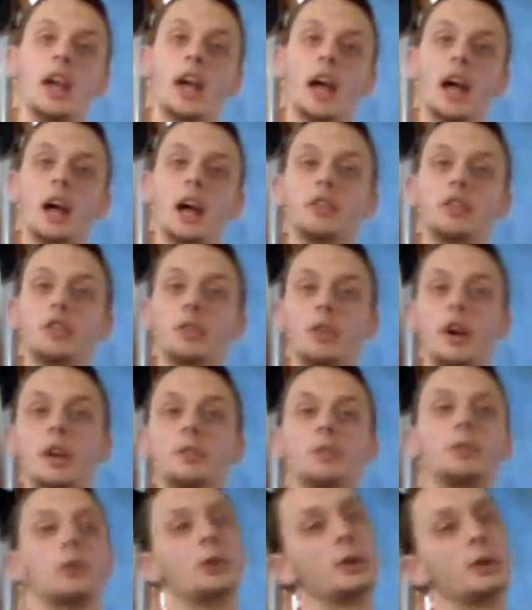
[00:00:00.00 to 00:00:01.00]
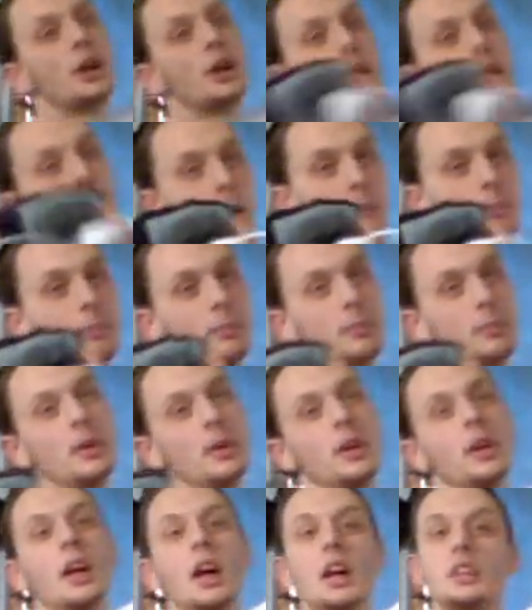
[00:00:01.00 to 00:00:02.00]
as a rifle to come up
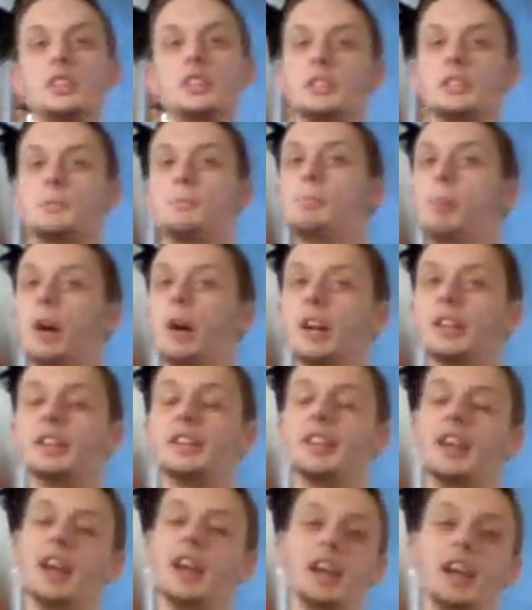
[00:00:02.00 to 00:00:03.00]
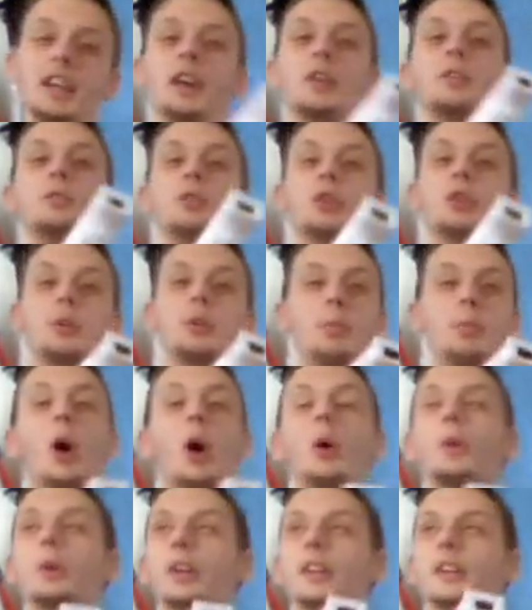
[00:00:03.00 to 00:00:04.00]
and just bunt the heck out of your
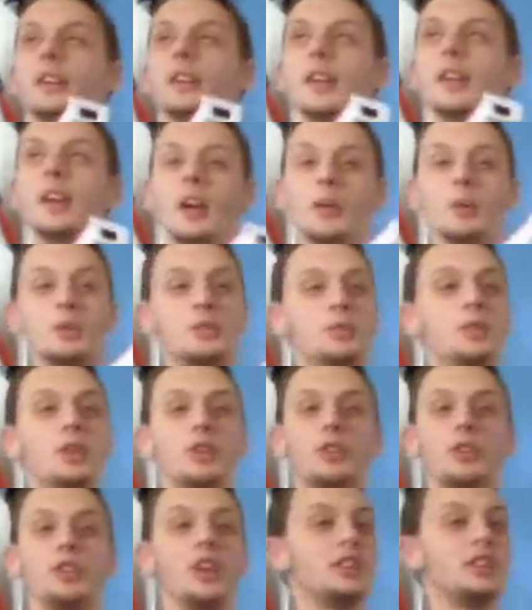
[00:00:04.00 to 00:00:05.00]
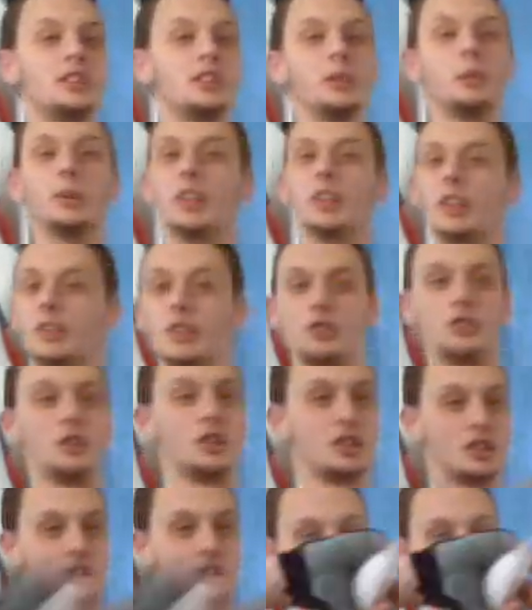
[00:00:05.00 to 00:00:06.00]
opponent, which feels nicely with this, because you can
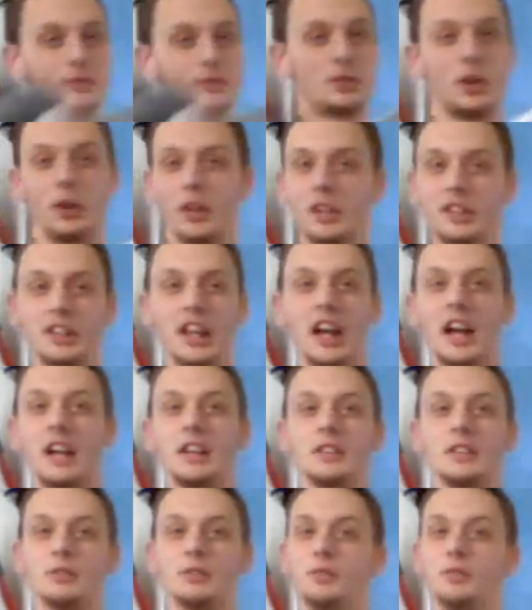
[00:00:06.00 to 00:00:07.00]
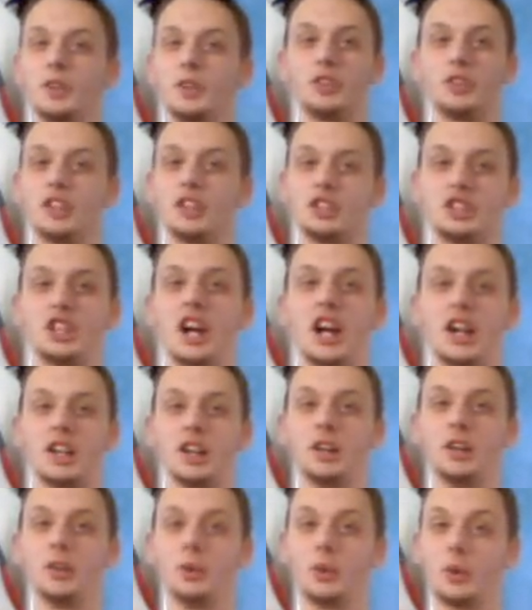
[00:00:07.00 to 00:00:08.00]
just go like that and it feels like a
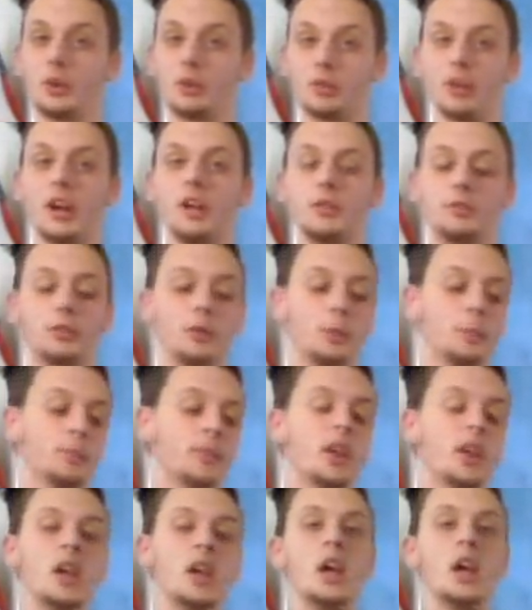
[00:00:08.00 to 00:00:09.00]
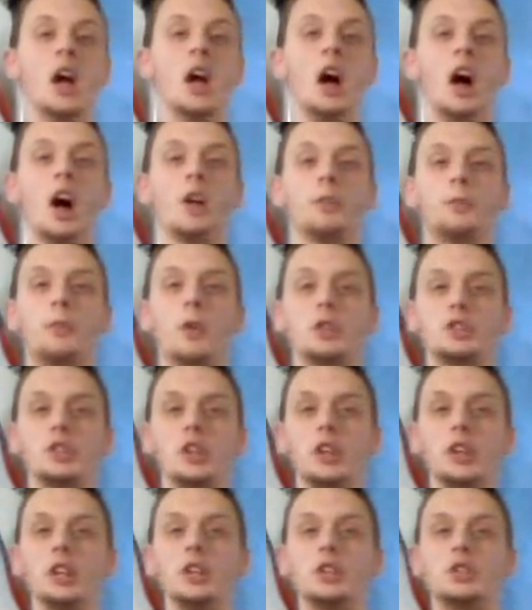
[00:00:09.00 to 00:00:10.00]
shotgun or a rifle.
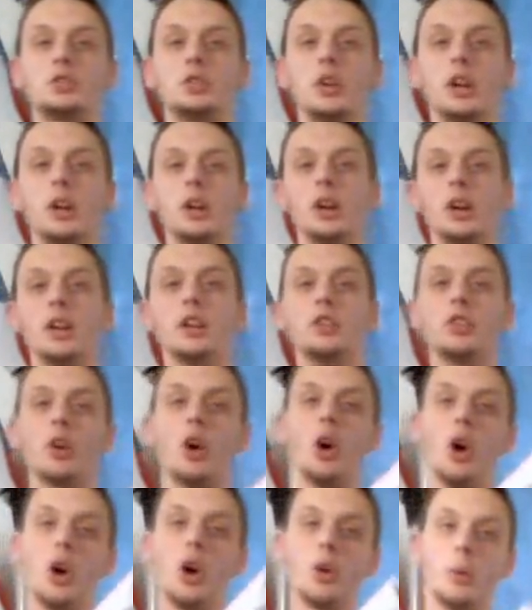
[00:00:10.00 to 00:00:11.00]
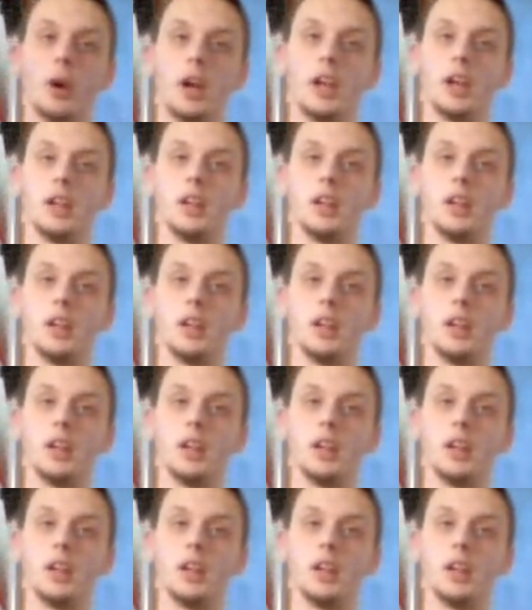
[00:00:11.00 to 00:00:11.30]
Unfortunately, the trigger is all the way,